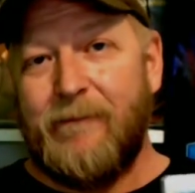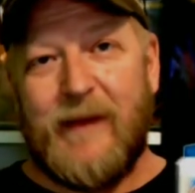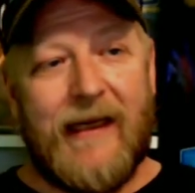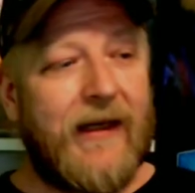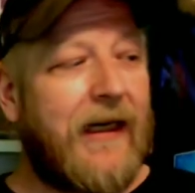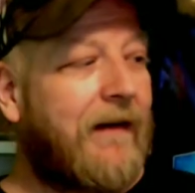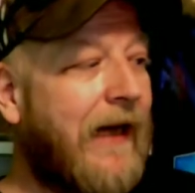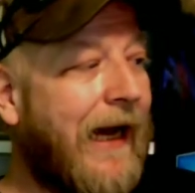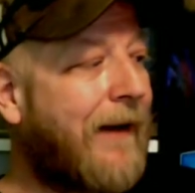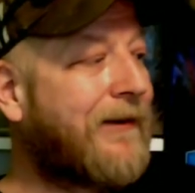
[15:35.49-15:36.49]
even in
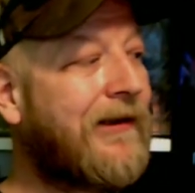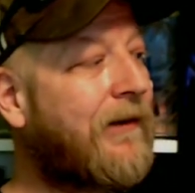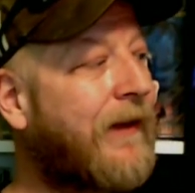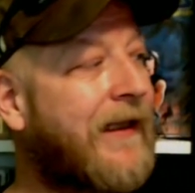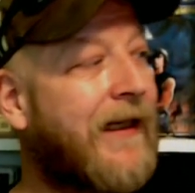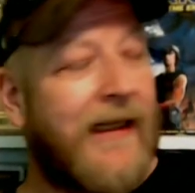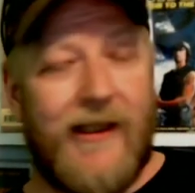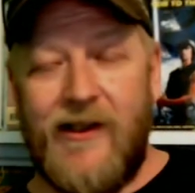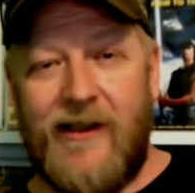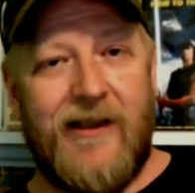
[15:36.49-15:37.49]
absolute mint
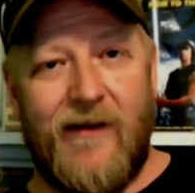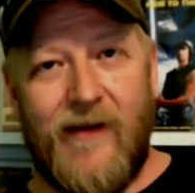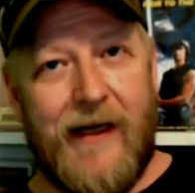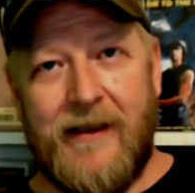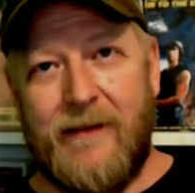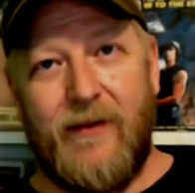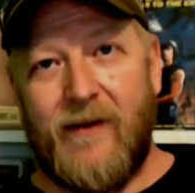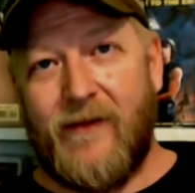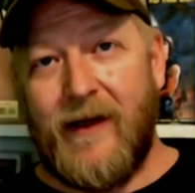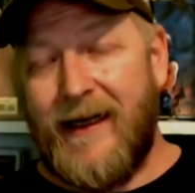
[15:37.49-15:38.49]
condition, you can find this
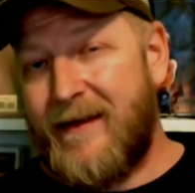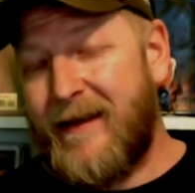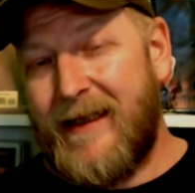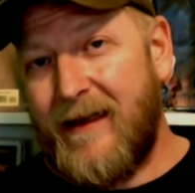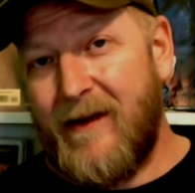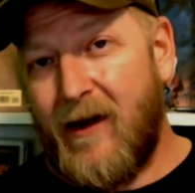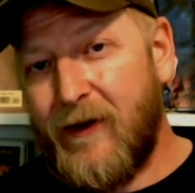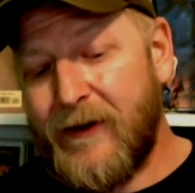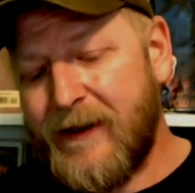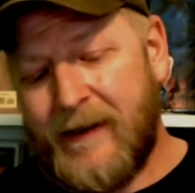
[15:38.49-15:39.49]
book for less than
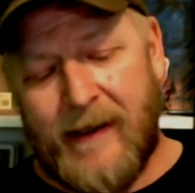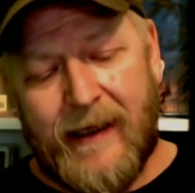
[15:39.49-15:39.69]
$10.